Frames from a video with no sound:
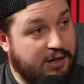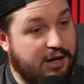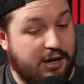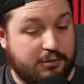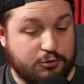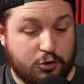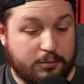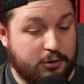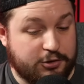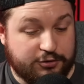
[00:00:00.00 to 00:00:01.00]

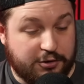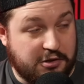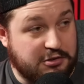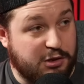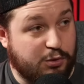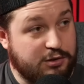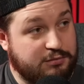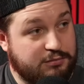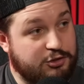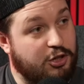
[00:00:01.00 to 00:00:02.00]
Goremongers are only OC1,
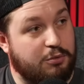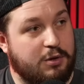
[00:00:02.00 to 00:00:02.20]
so